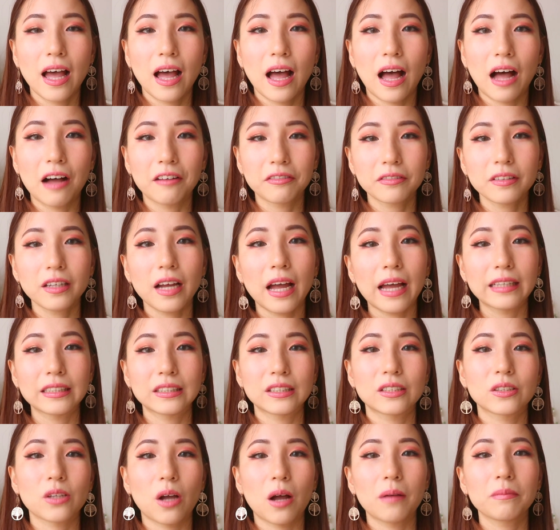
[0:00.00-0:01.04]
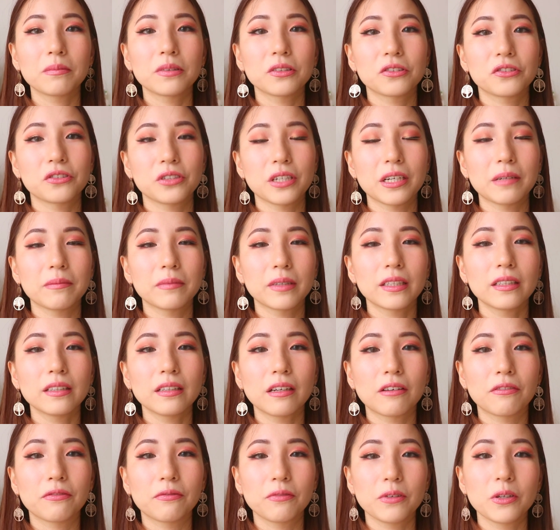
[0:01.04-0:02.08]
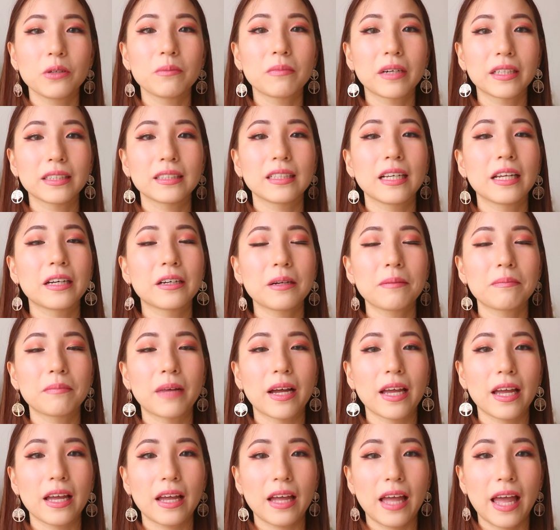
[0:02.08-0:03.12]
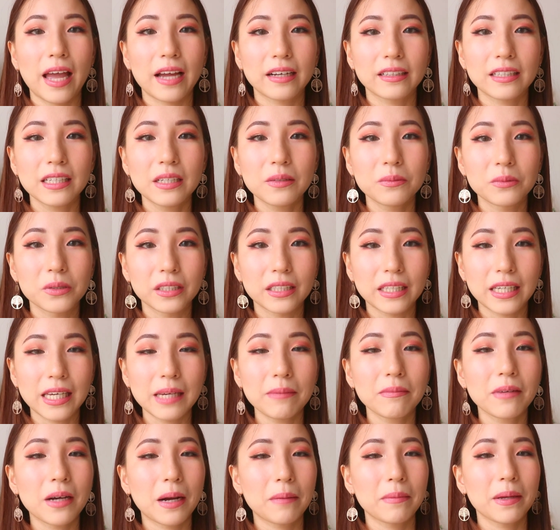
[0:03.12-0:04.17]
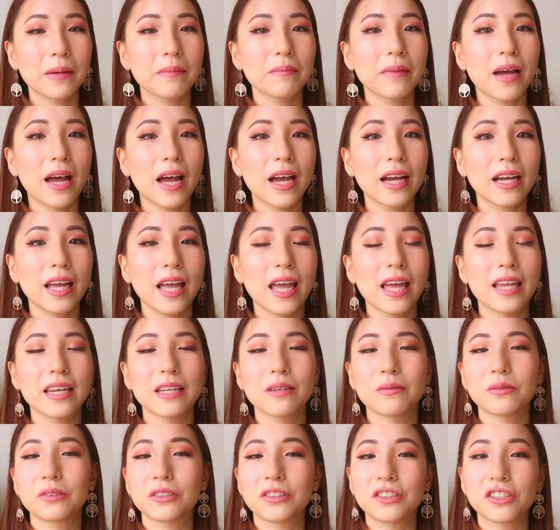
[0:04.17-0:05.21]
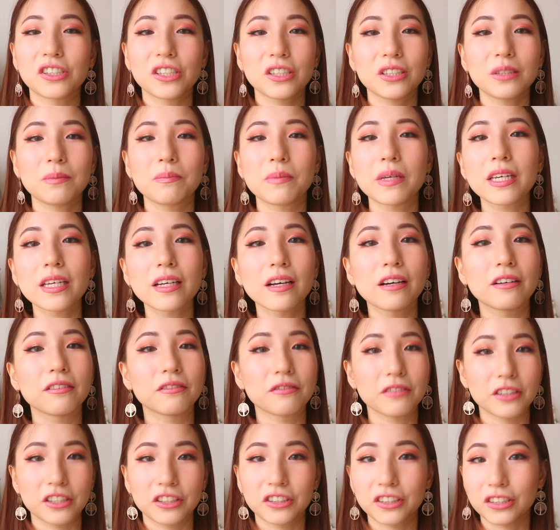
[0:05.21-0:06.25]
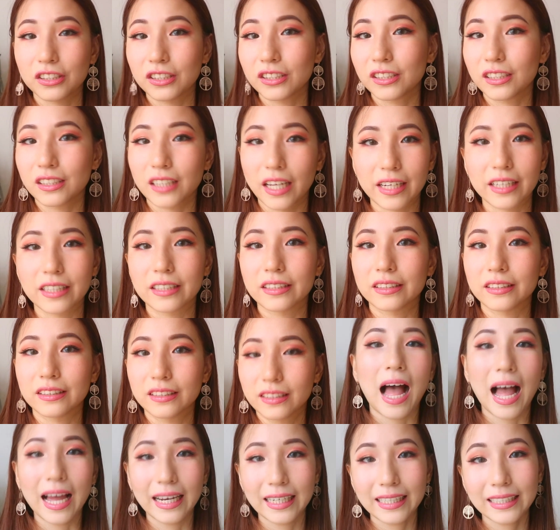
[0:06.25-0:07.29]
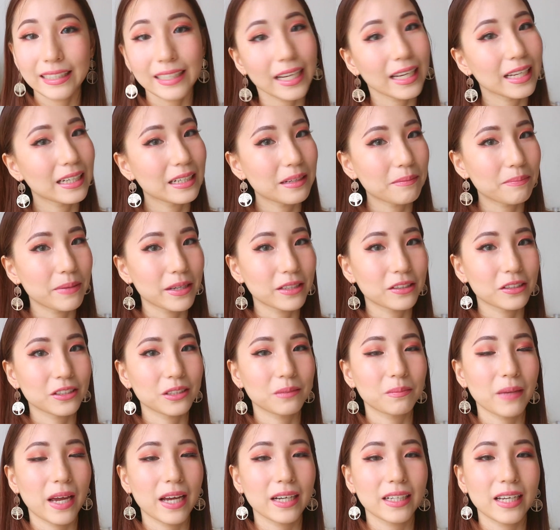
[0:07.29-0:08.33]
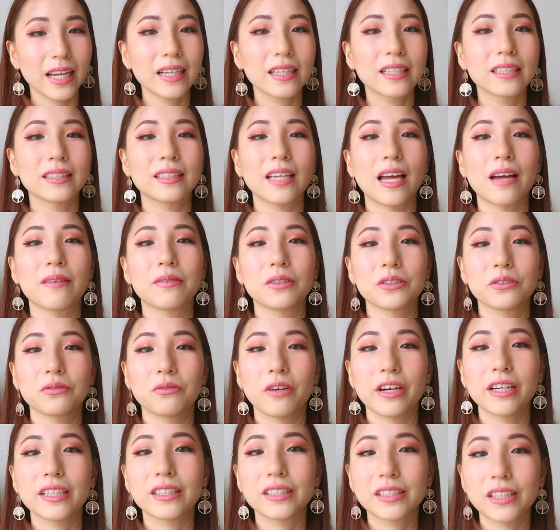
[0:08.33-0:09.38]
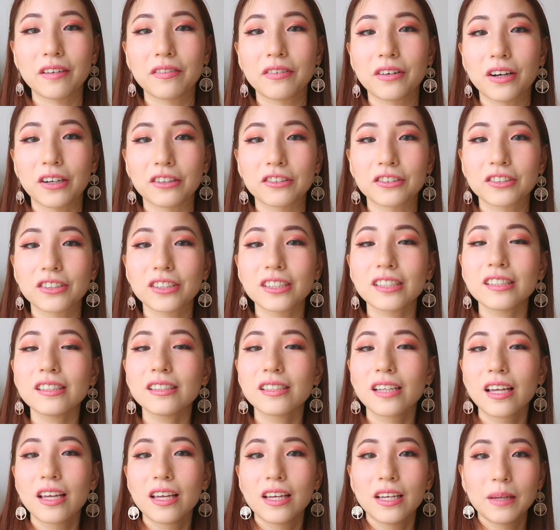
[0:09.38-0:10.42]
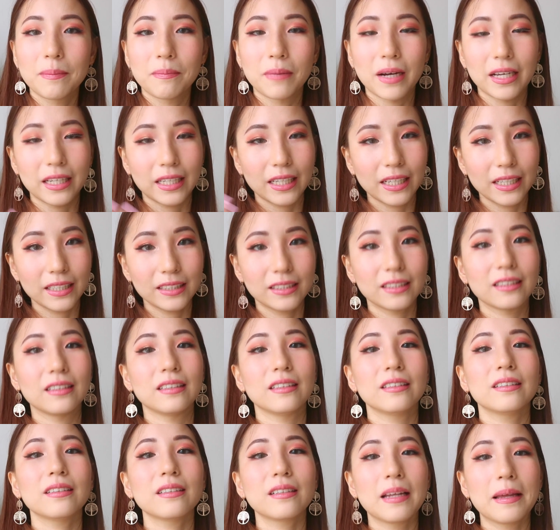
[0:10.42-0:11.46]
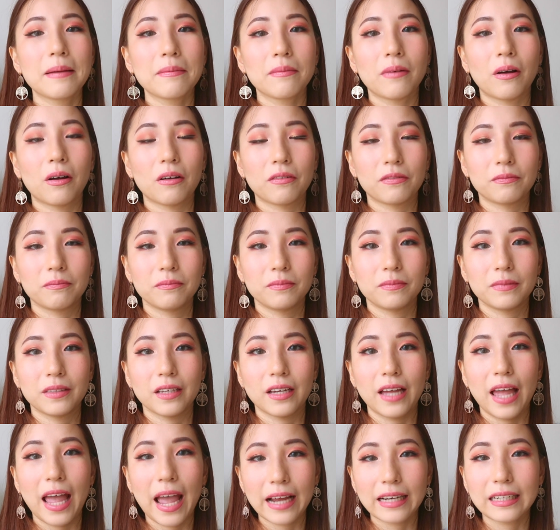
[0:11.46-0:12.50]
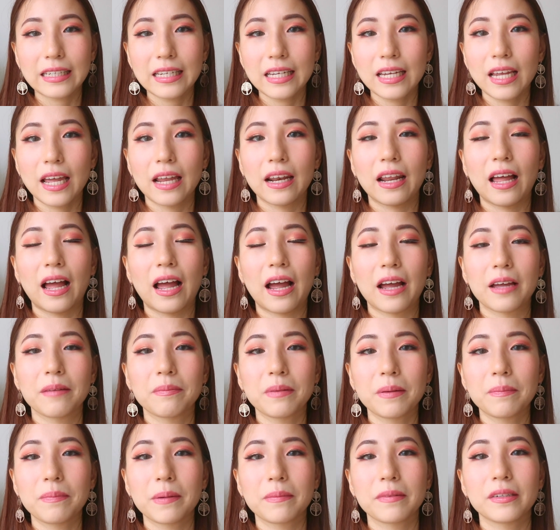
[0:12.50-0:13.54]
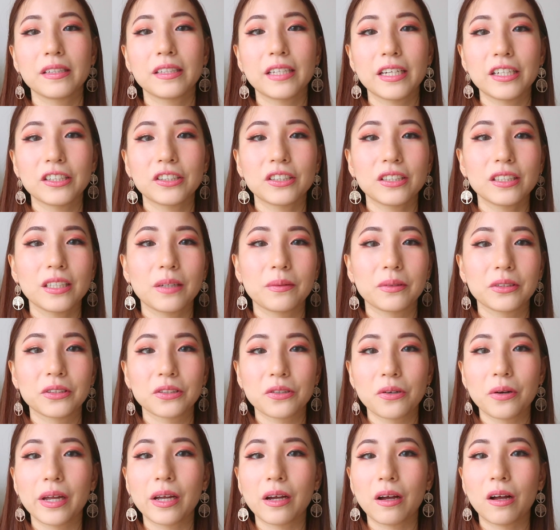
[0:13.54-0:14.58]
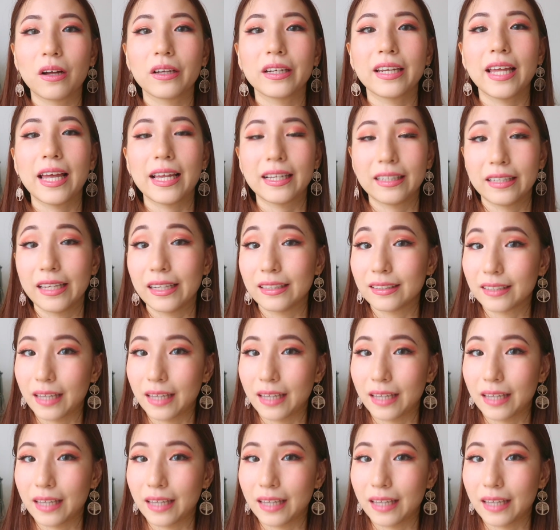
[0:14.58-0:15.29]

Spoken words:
After I stopped the treatment, a few months later, my acne would keep coming back and it would just be a vicious cycle. I didn't take any pictures back then because I was very self-conscious, but here's a little clip of the acne and hyperpigmentation that was going on at that